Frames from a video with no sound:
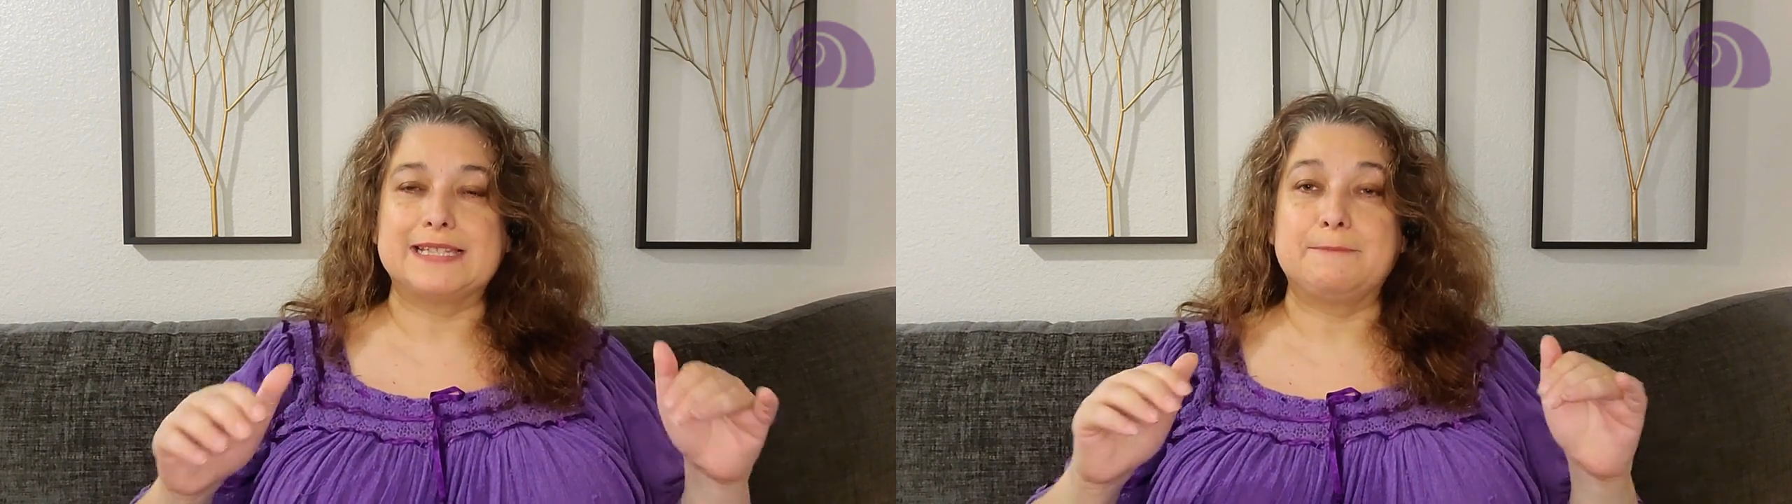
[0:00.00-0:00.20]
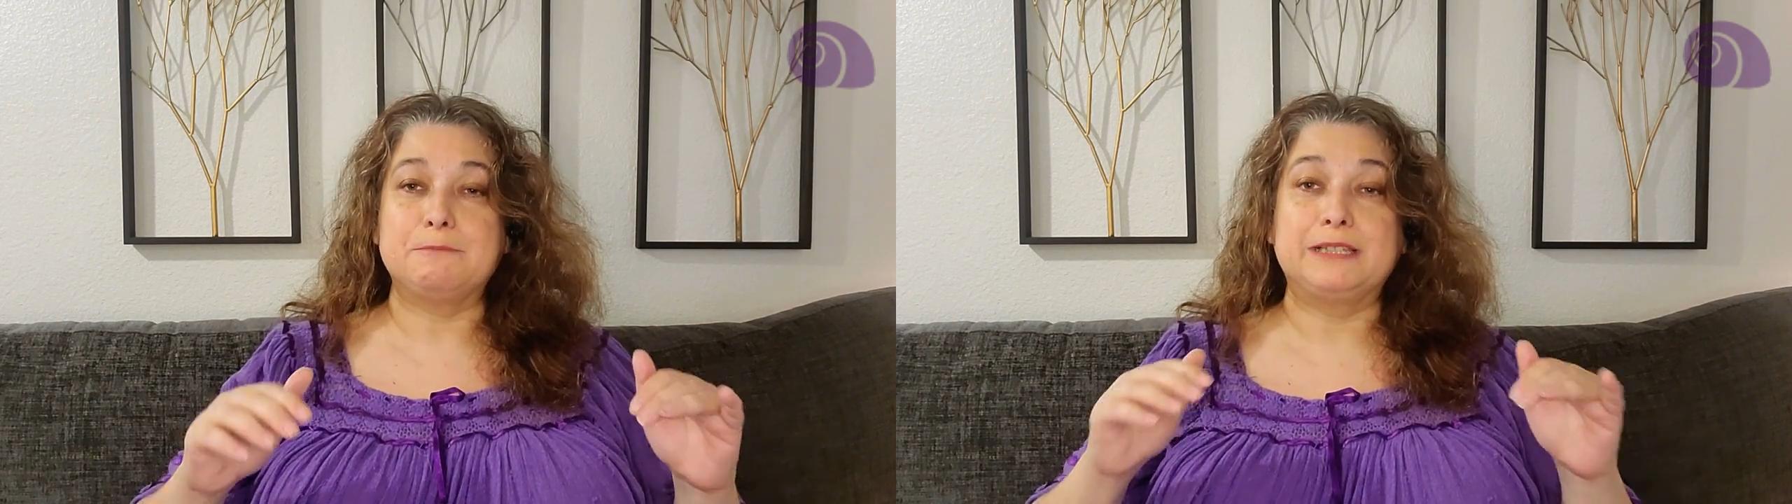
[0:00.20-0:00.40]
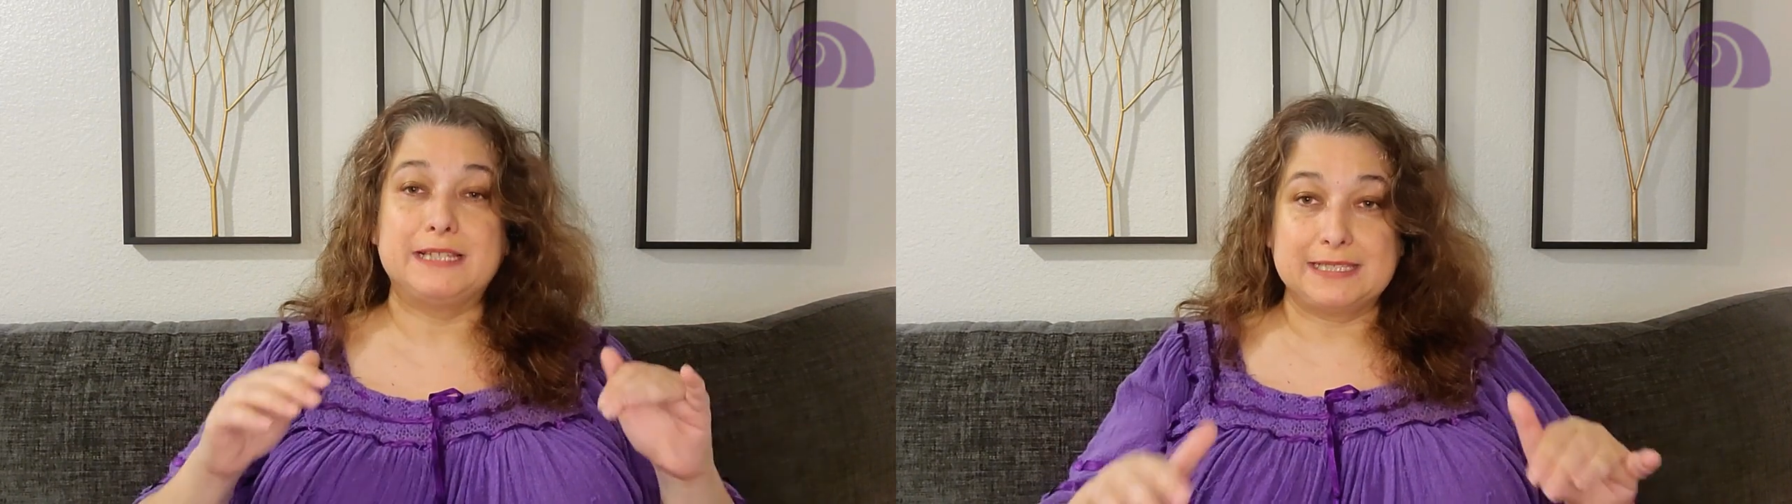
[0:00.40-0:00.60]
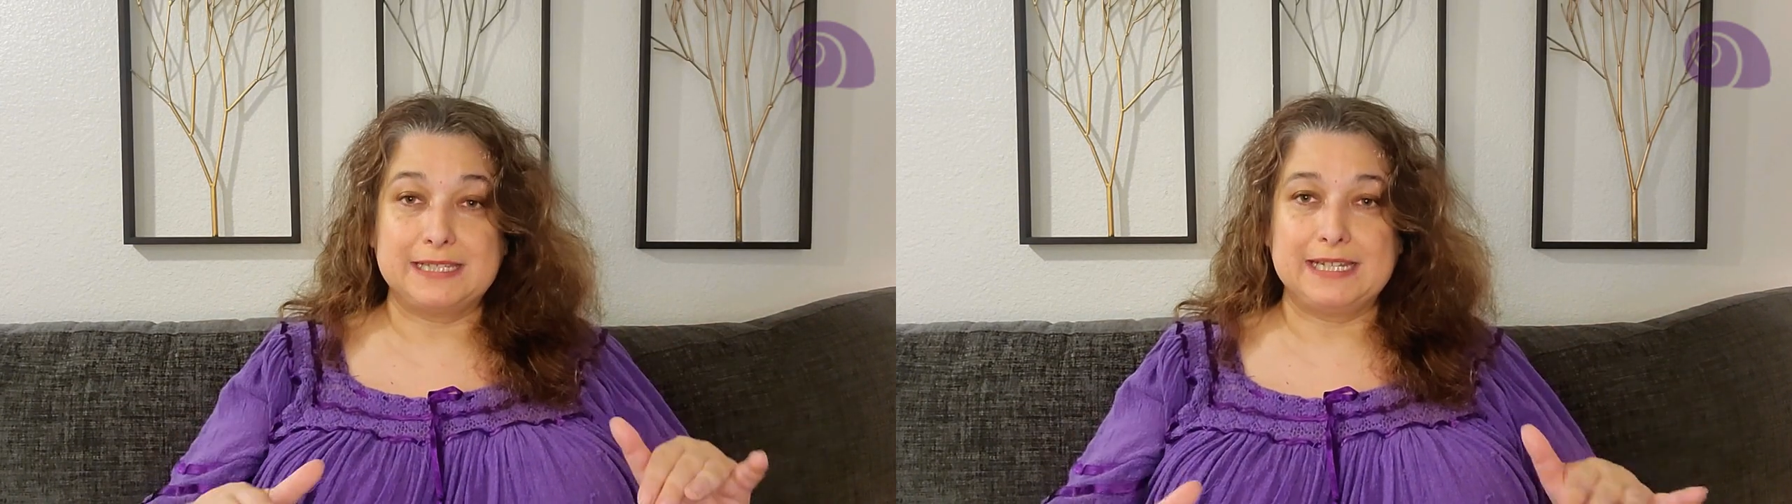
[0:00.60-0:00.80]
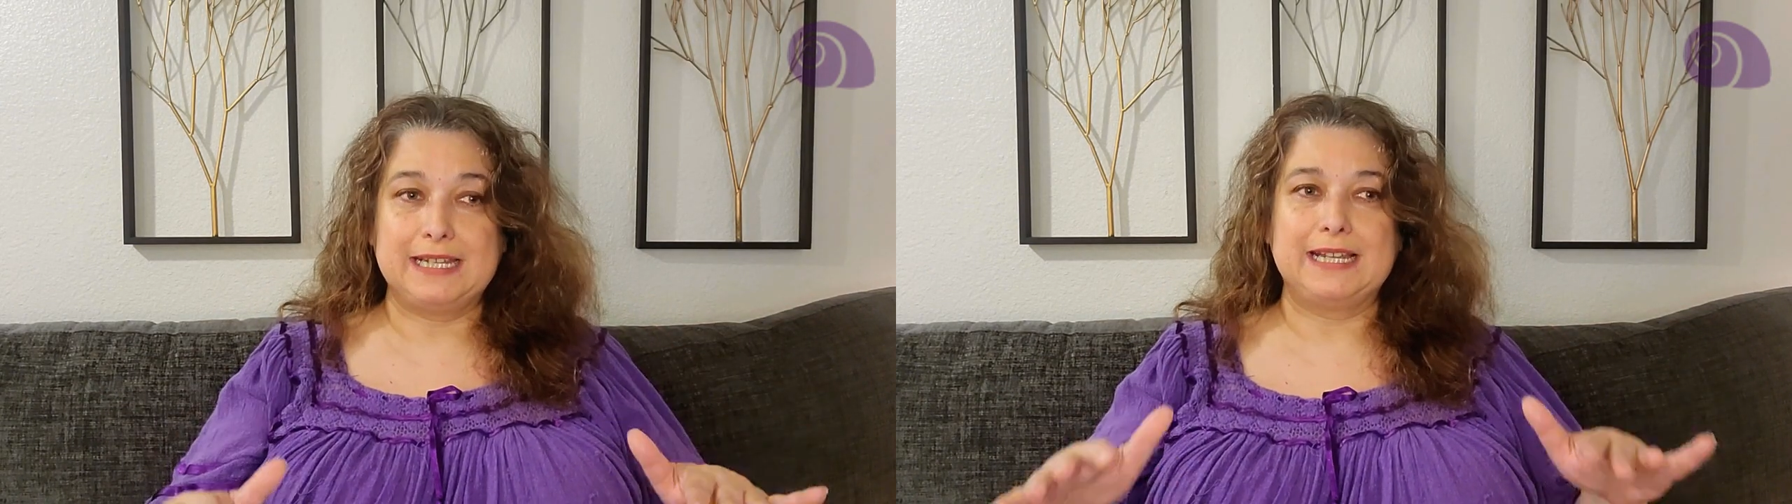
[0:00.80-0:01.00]

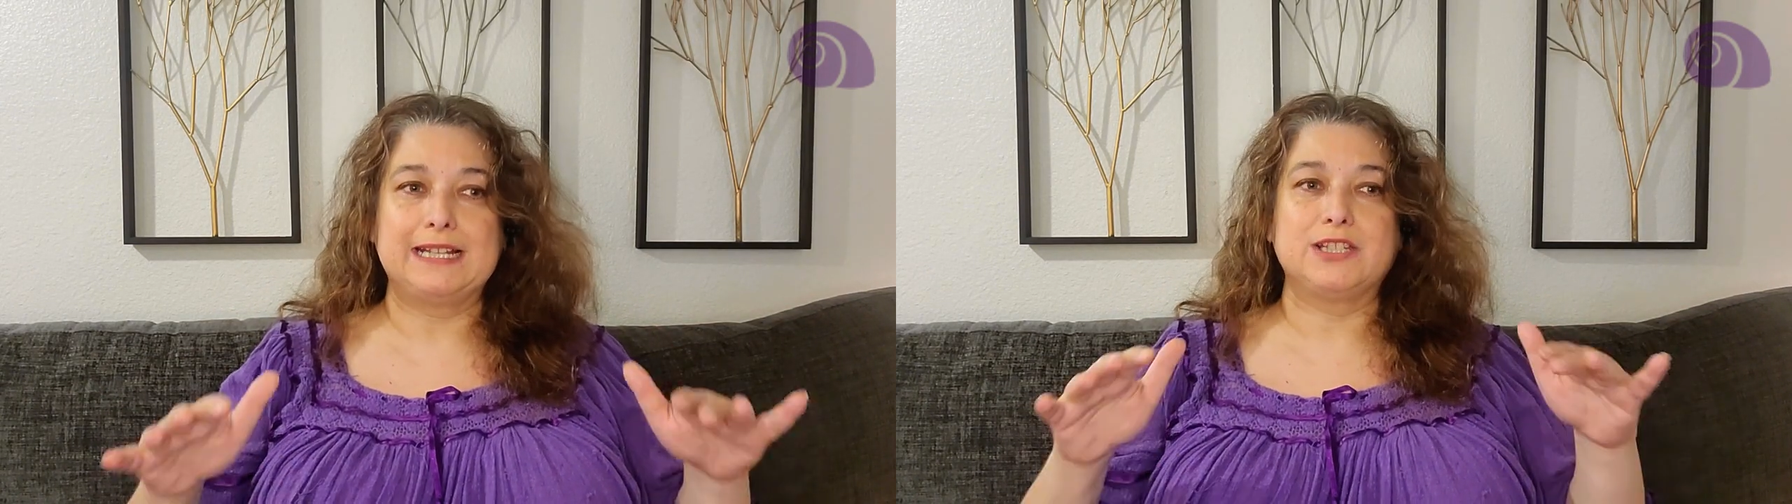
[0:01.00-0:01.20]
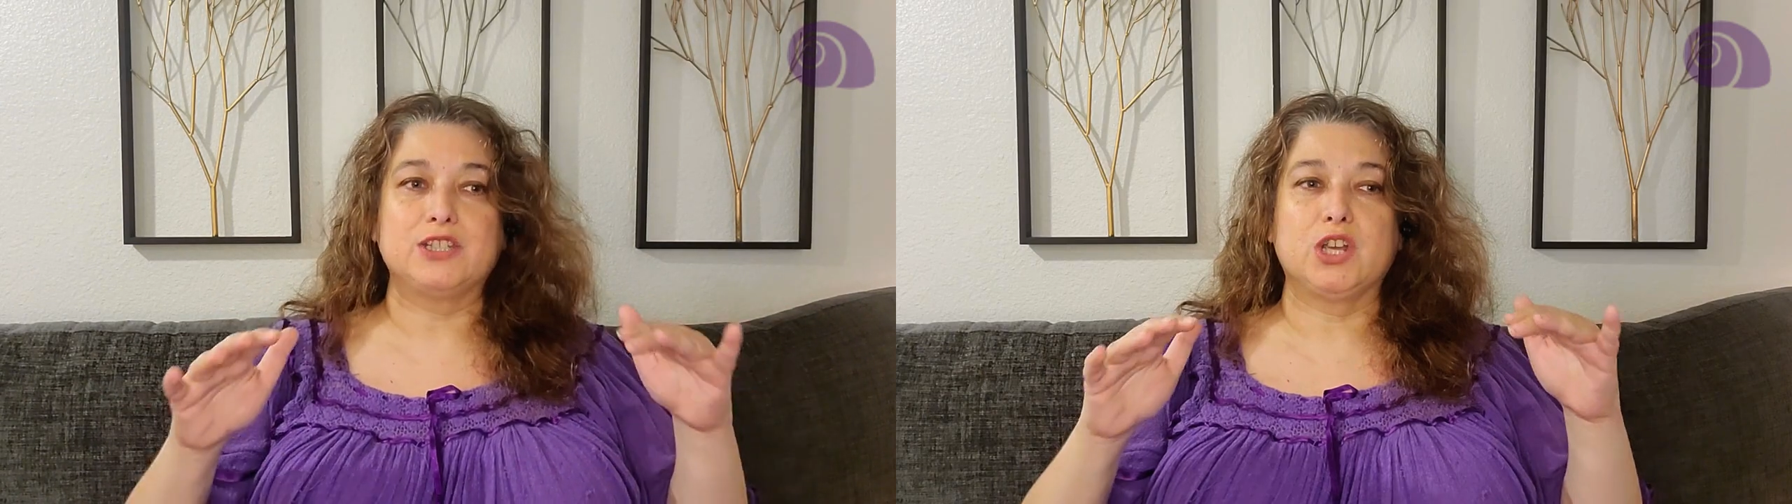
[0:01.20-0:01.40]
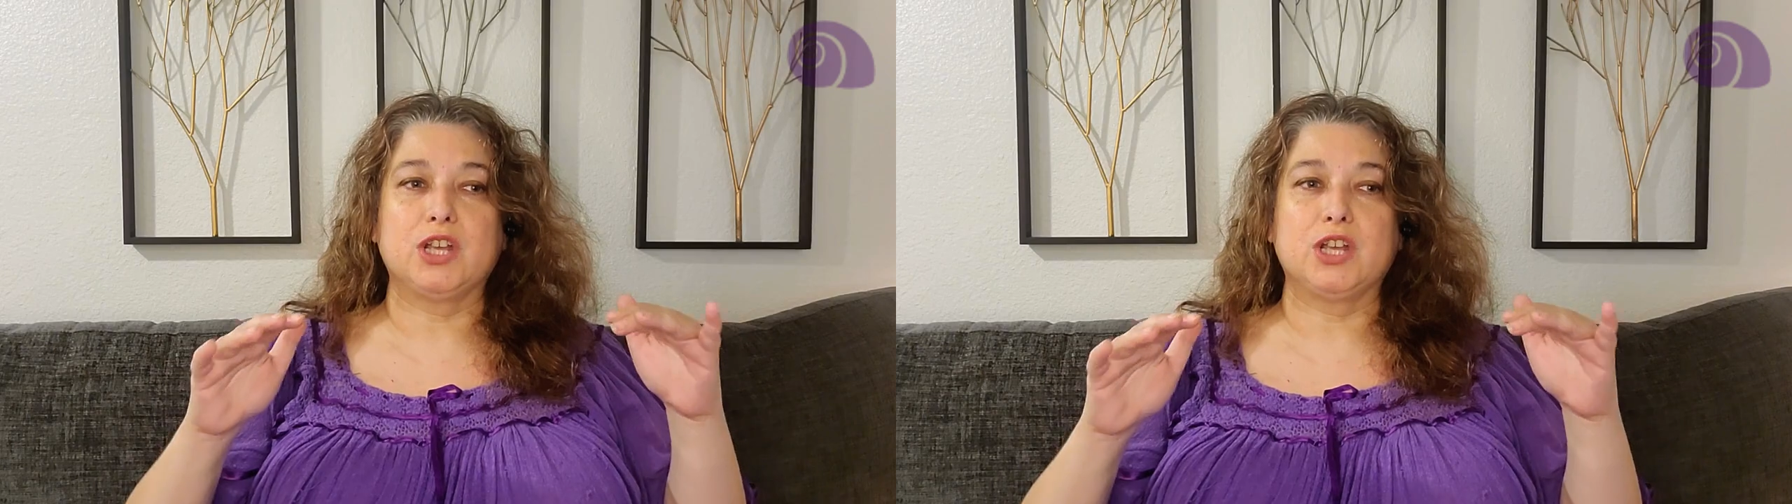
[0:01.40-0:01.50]
simplicity, it's